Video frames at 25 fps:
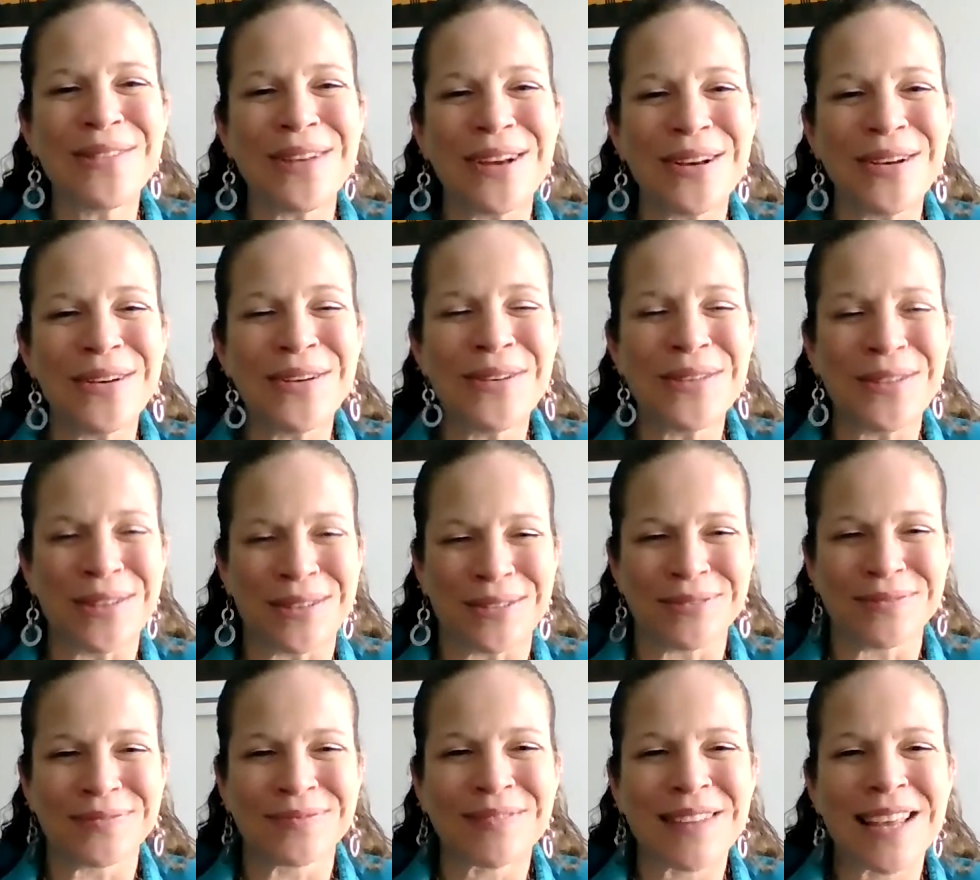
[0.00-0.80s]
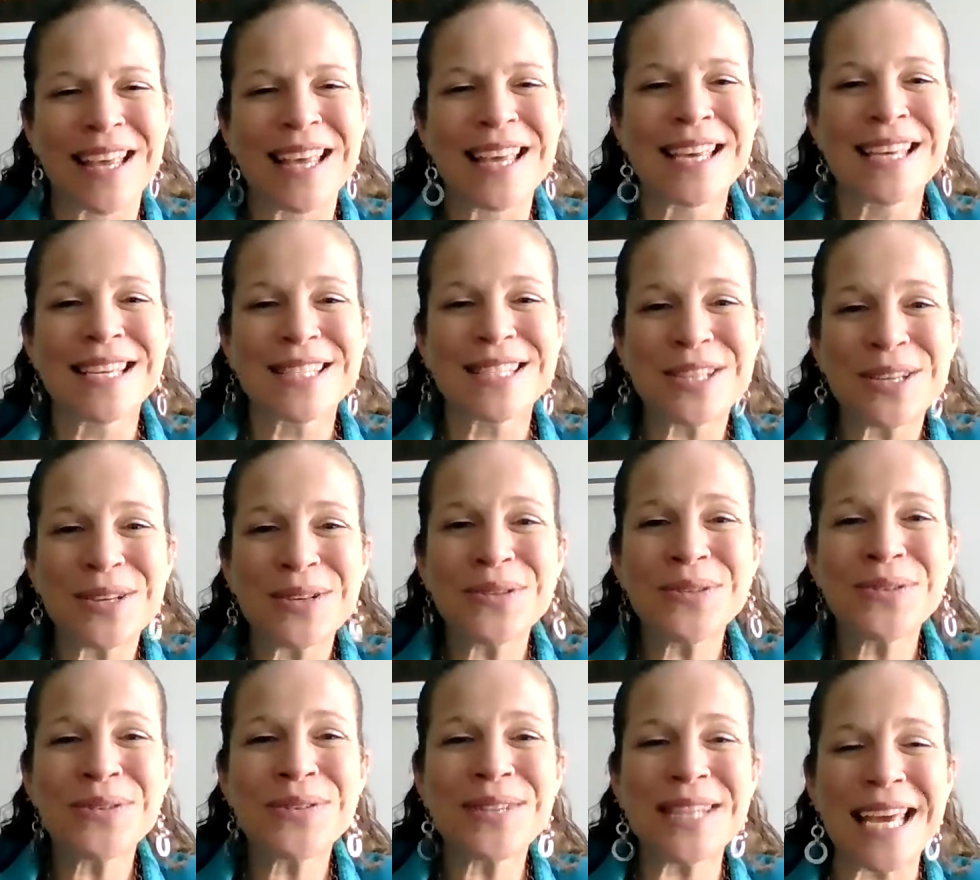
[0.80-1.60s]
road
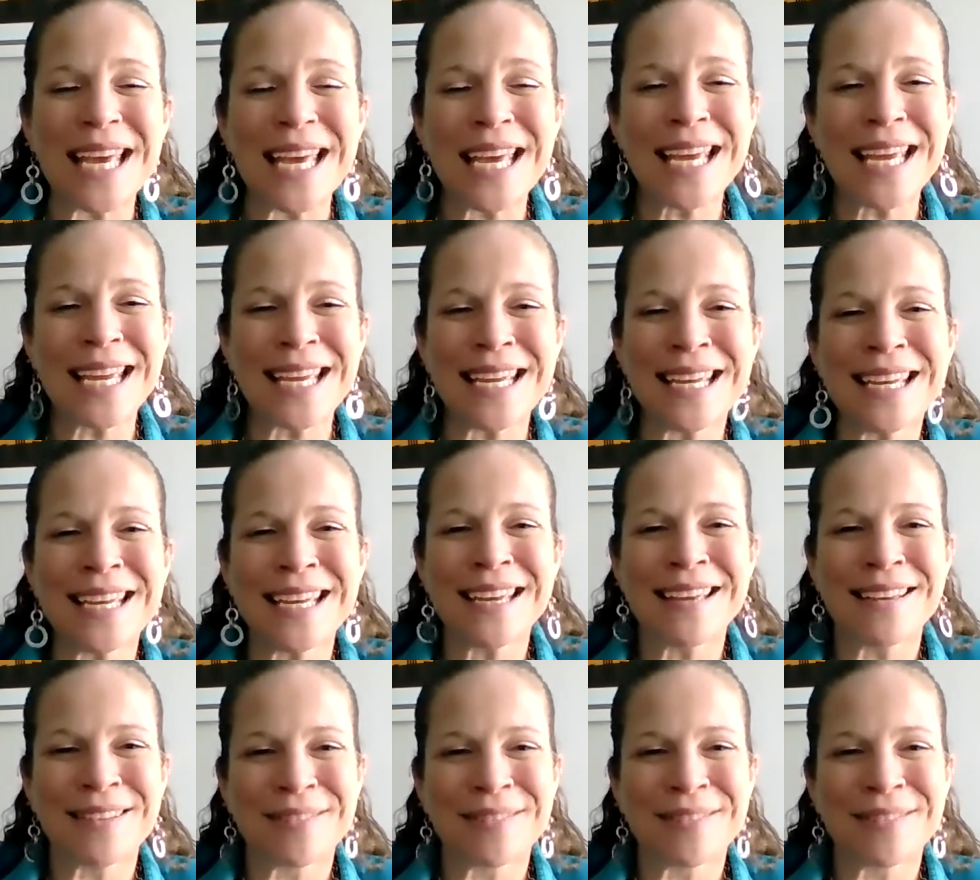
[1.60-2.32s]
today.